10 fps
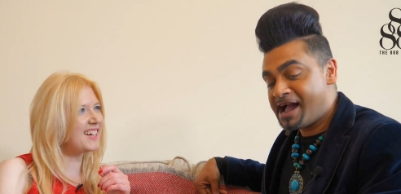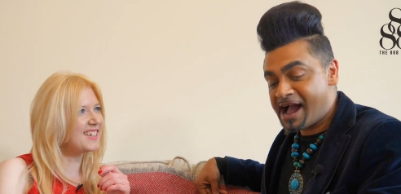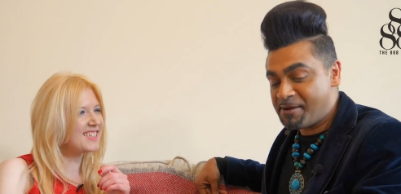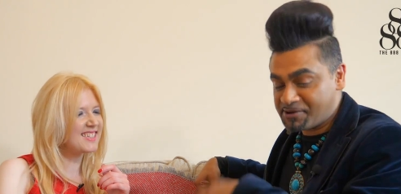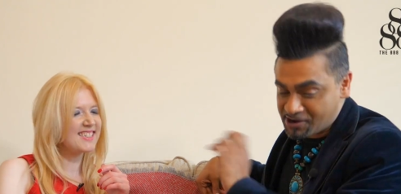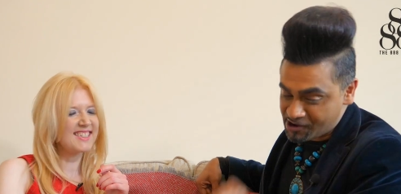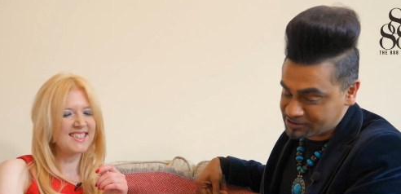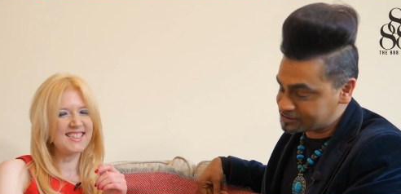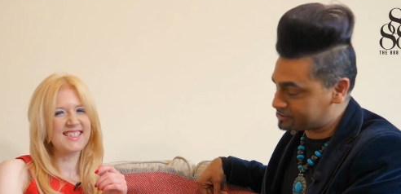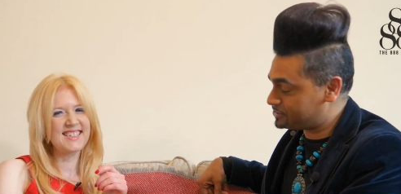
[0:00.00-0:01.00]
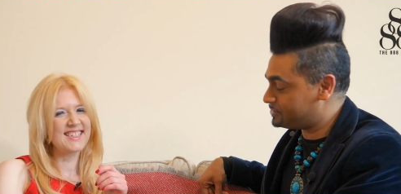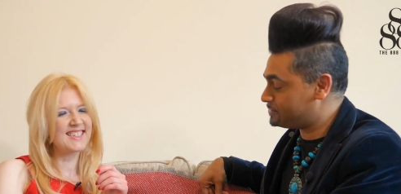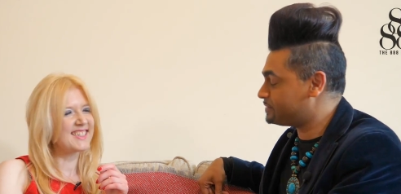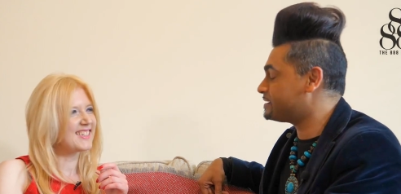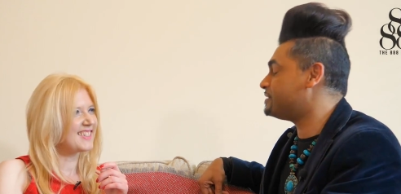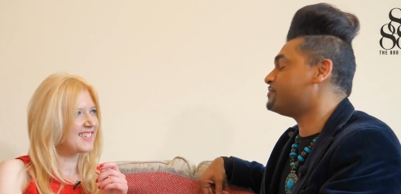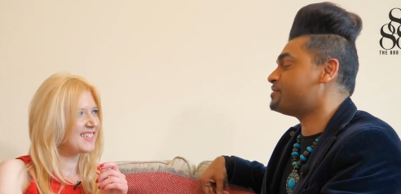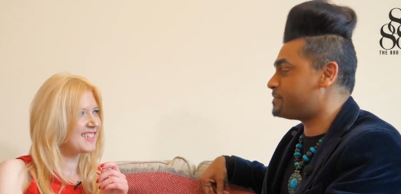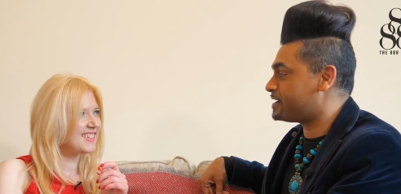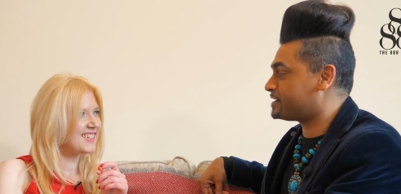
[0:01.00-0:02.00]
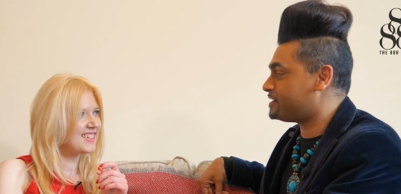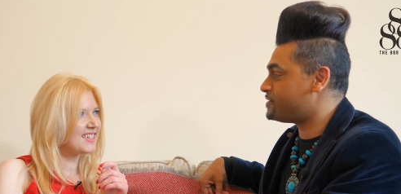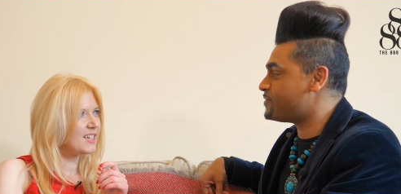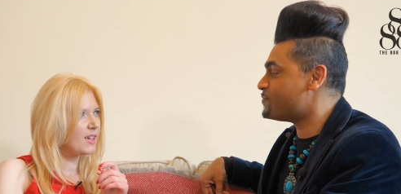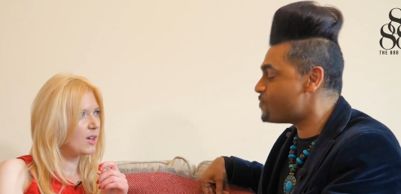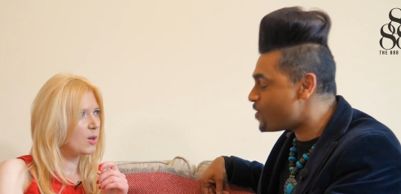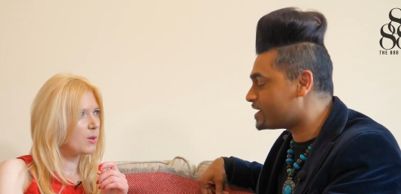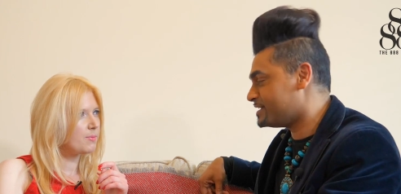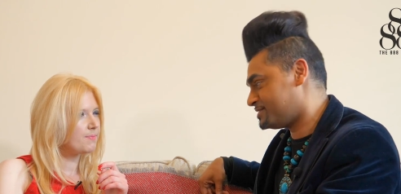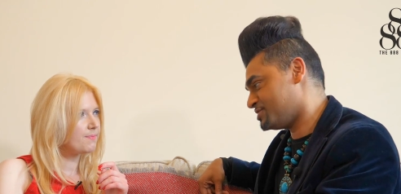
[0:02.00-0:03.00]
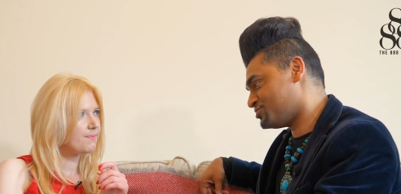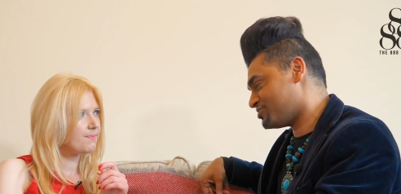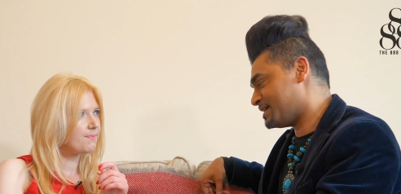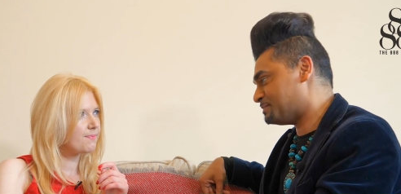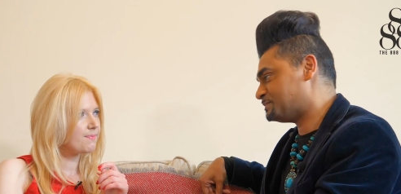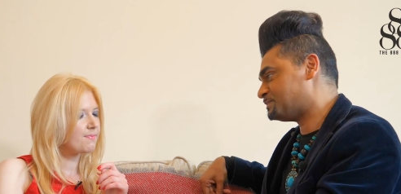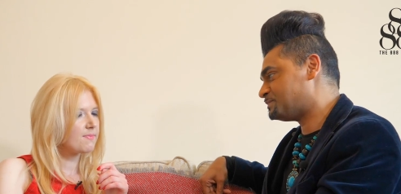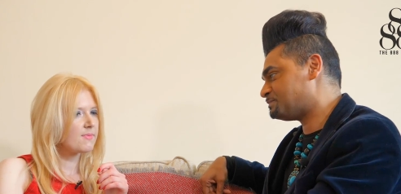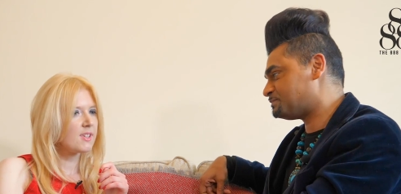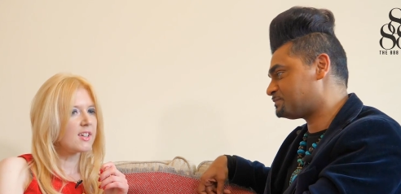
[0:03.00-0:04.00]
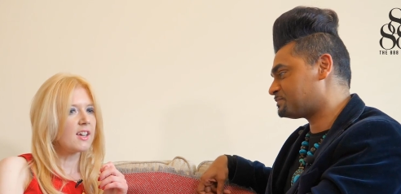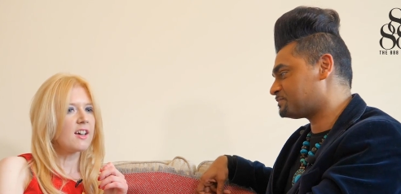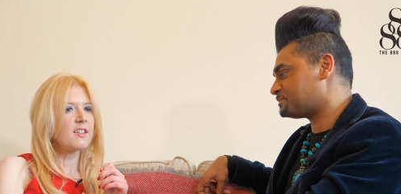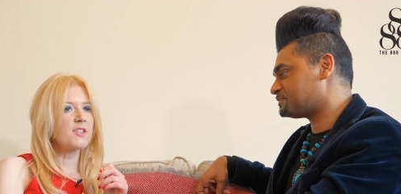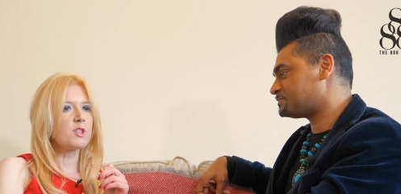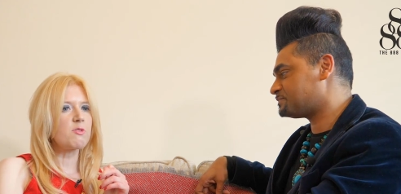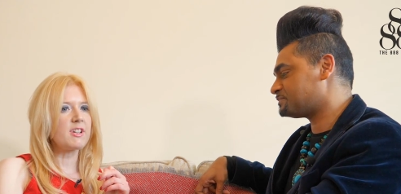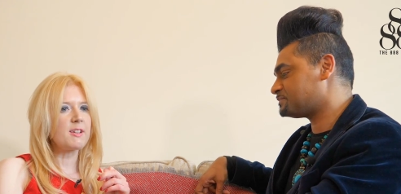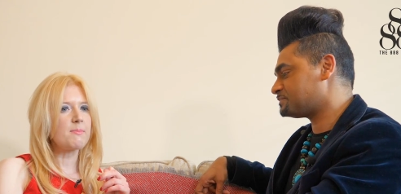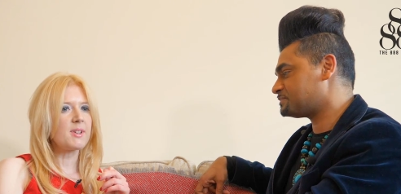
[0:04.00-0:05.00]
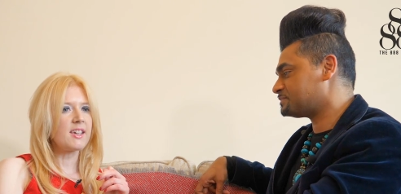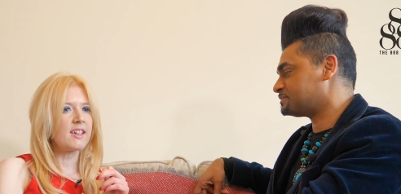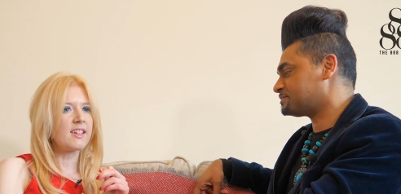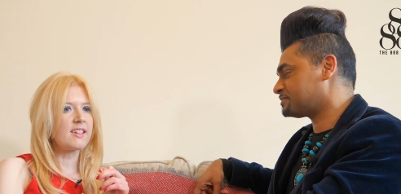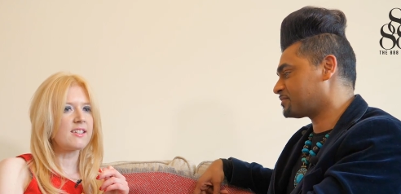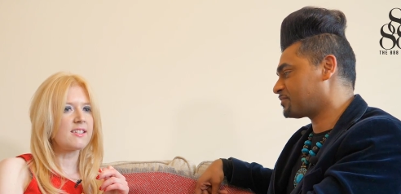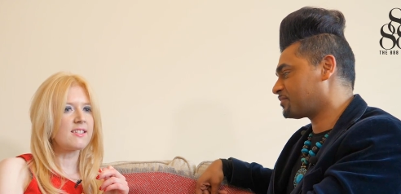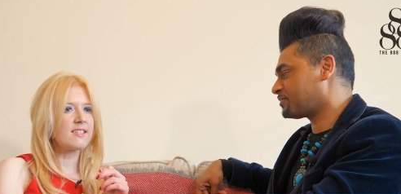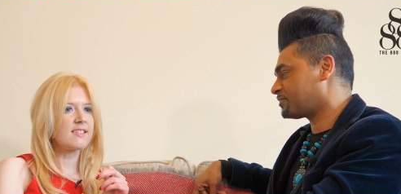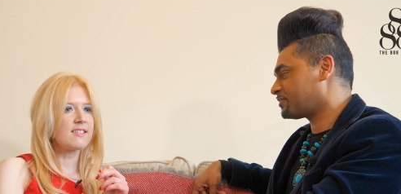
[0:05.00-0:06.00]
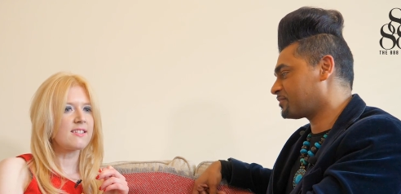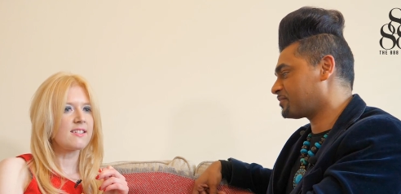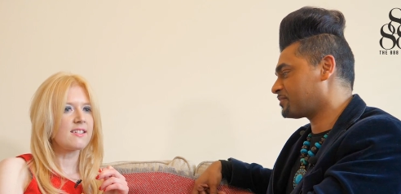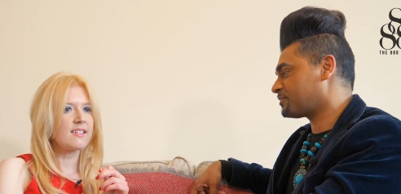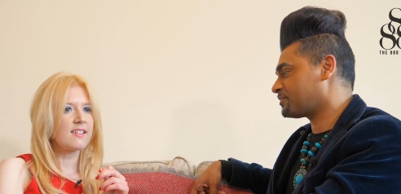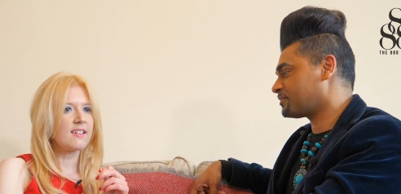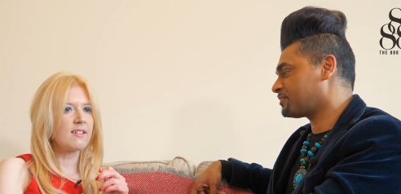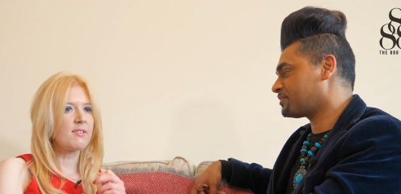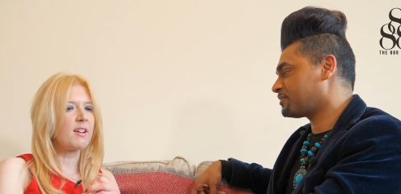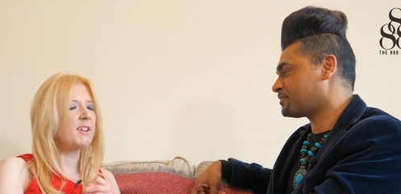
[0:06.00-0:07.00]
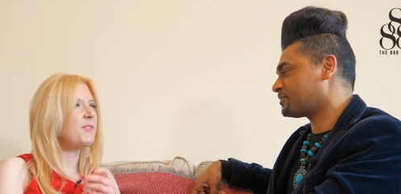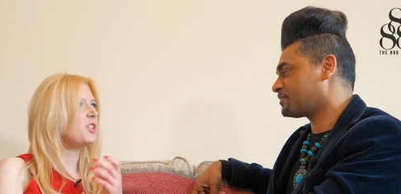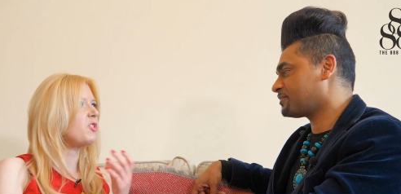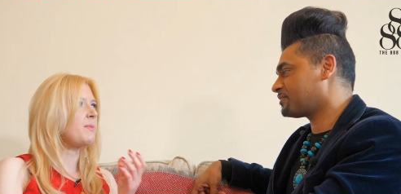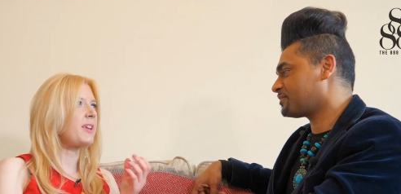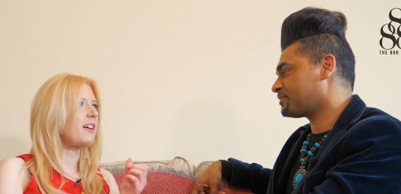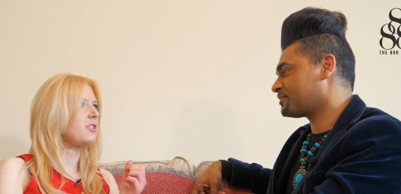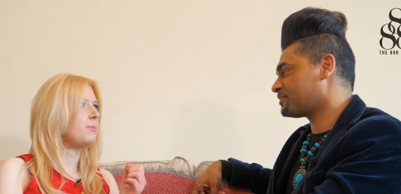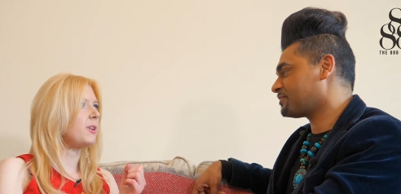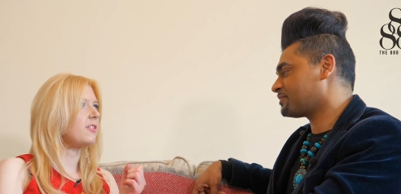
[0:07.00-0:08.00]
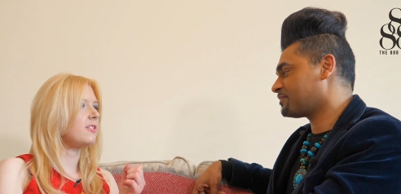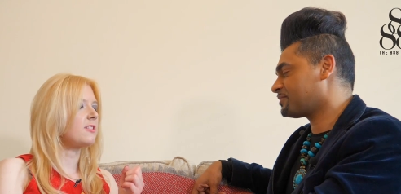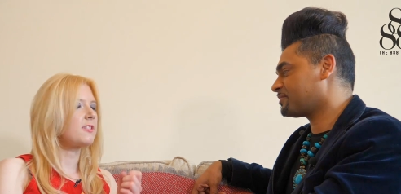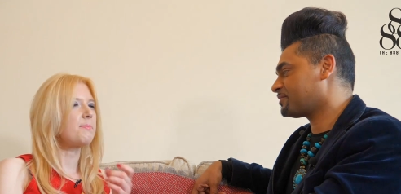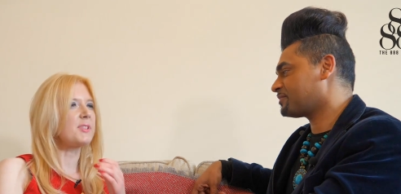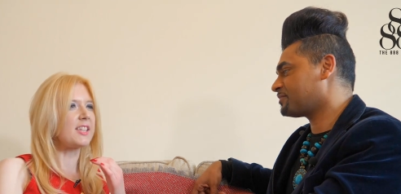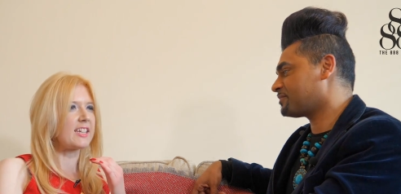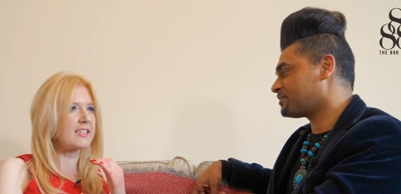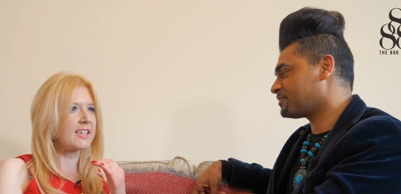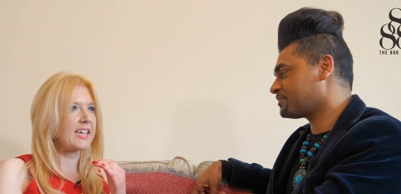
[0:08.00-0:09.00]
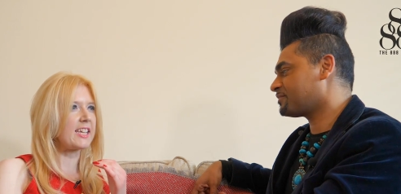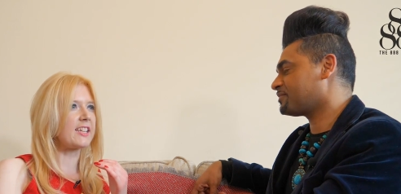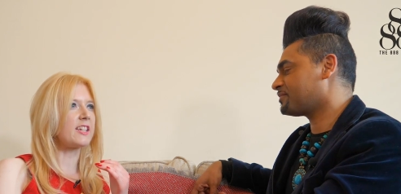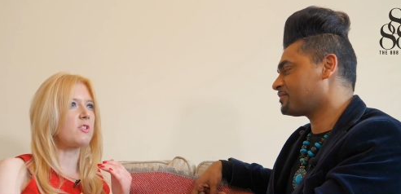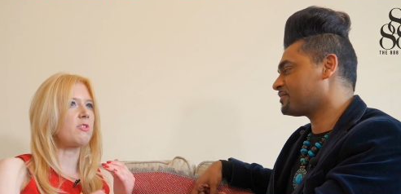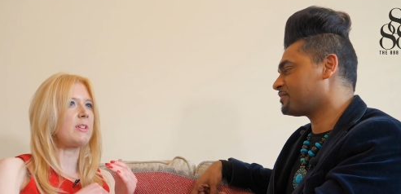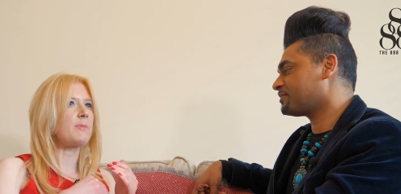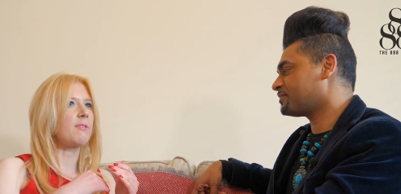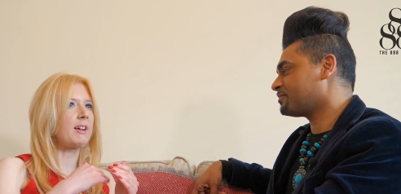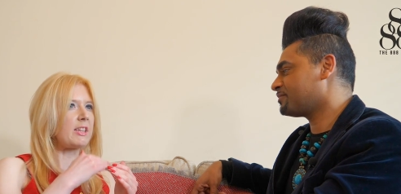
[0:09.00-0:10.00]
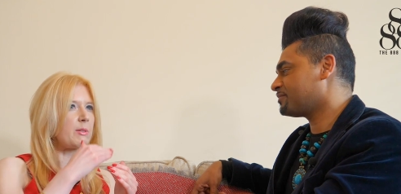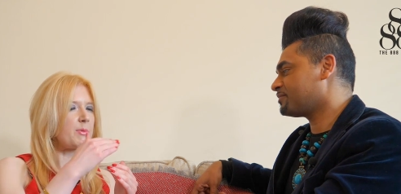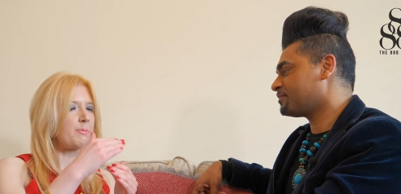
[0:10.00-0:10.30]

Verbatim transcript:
Speaker 1: I'm going to ask you, Rebekah, what is the dream?
Speaker 2: The dream is, I'm living the dream now, to be honest, but then it's taking that dream around the world with